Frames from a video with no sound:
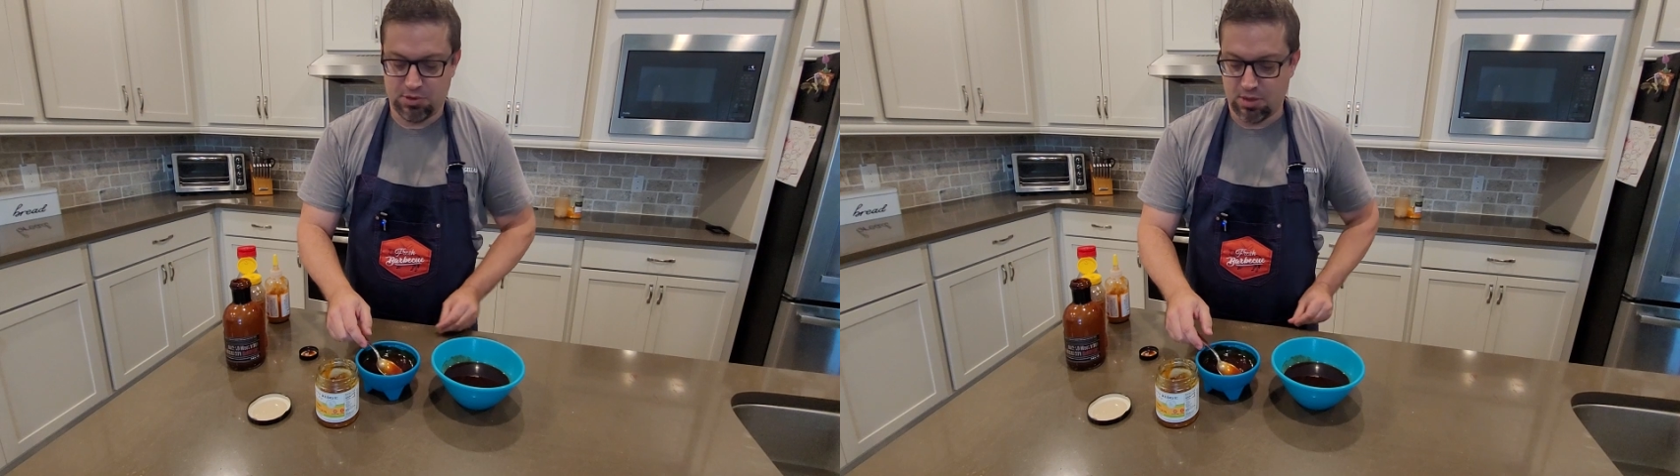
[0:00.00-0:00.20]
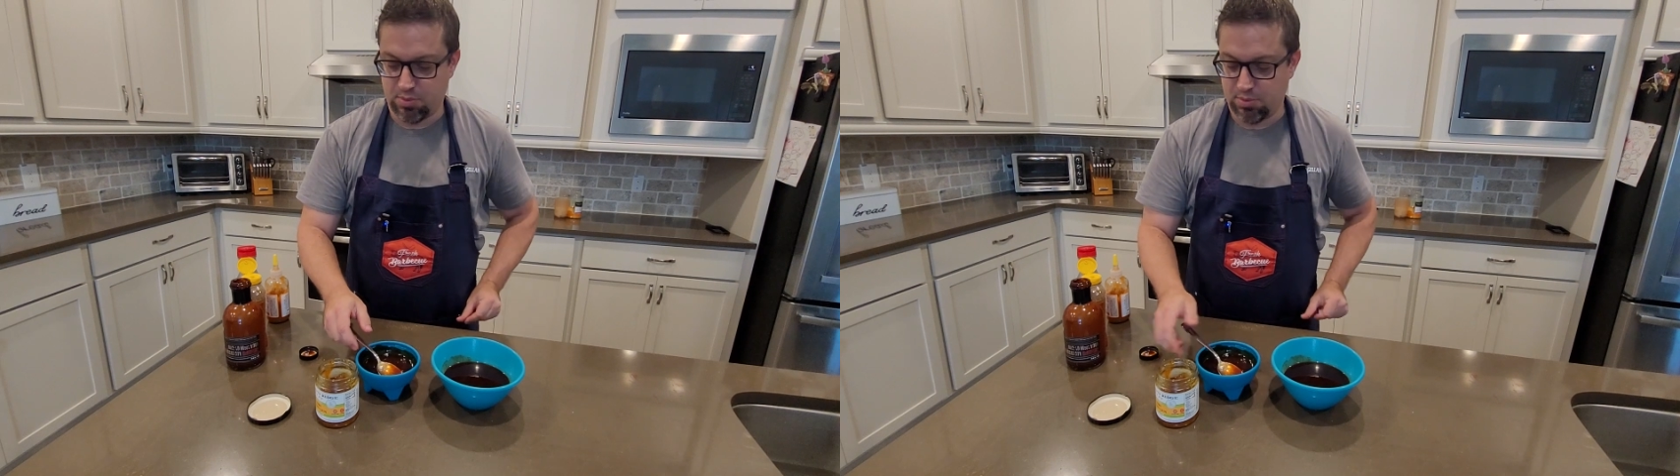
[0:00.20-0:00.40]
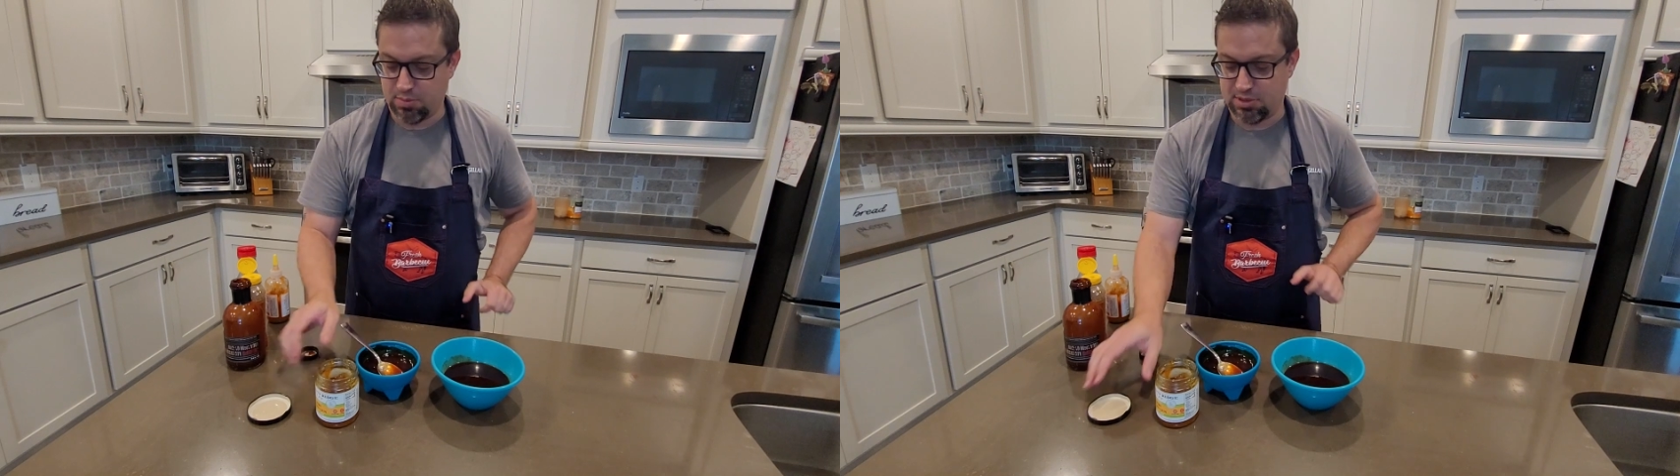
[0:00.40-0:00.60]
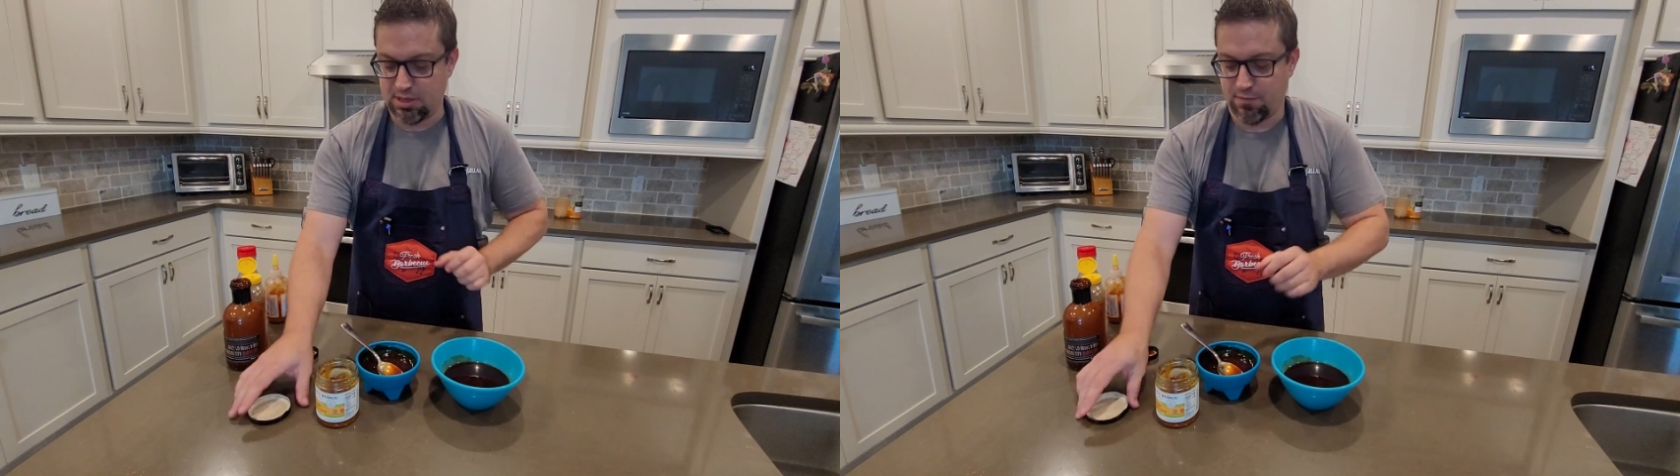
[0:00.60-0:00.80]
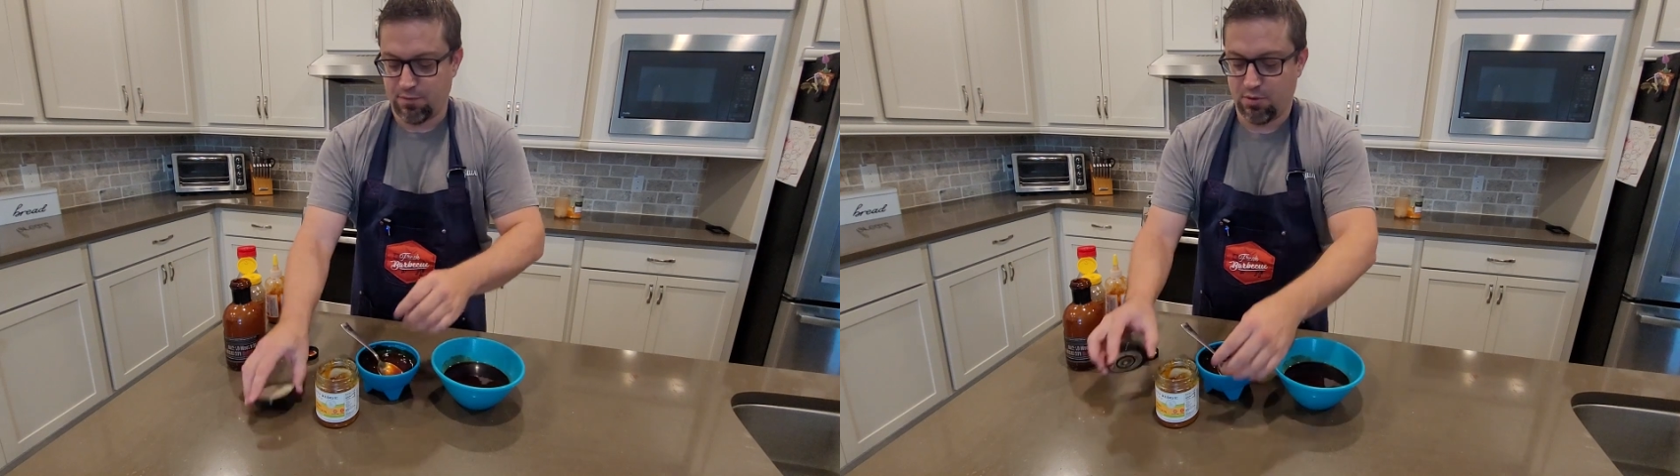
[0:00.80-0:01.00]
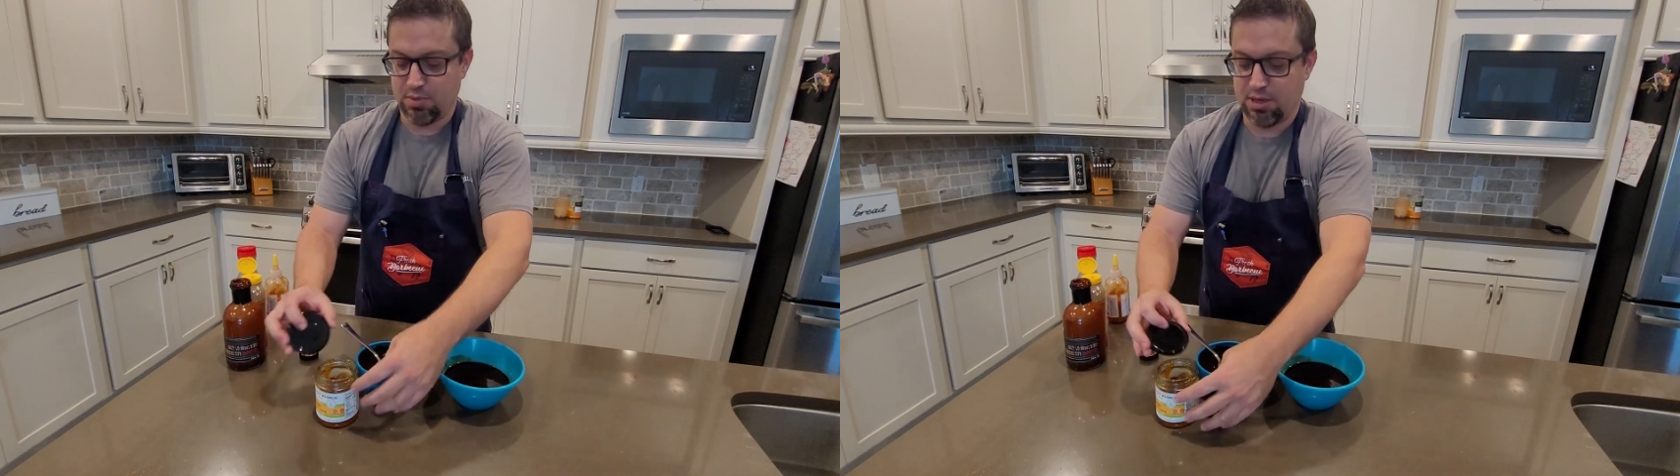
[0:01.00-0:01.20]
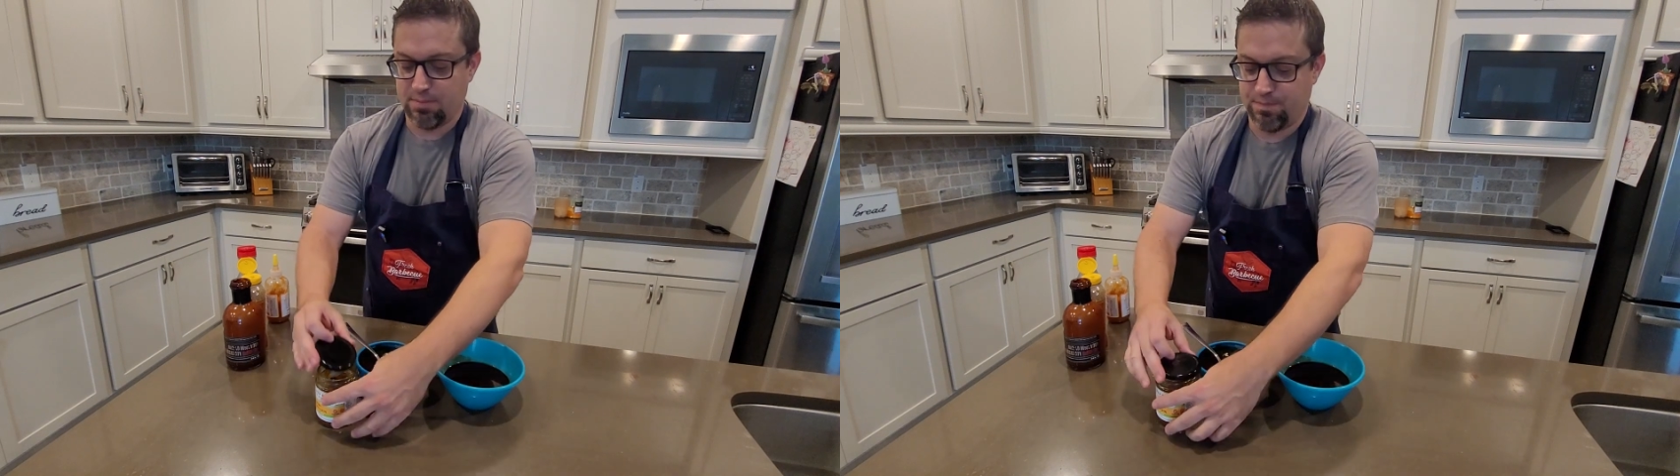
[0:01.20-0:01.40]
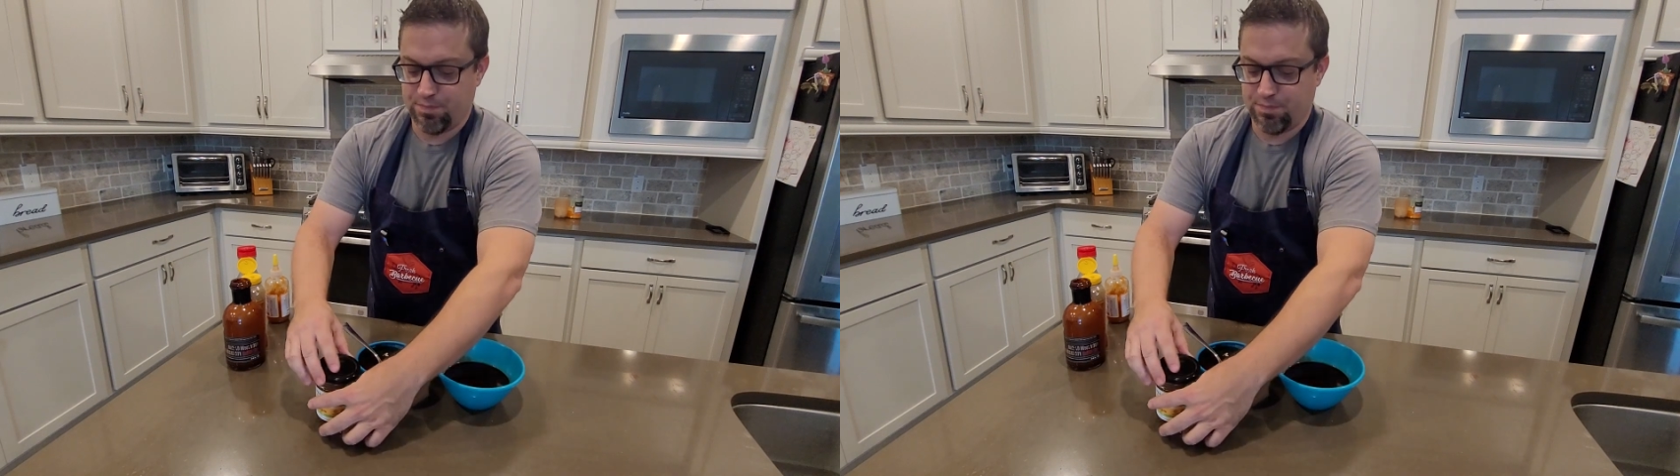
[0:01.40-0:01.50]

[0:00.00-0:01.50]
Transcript: up and let them set for a minute.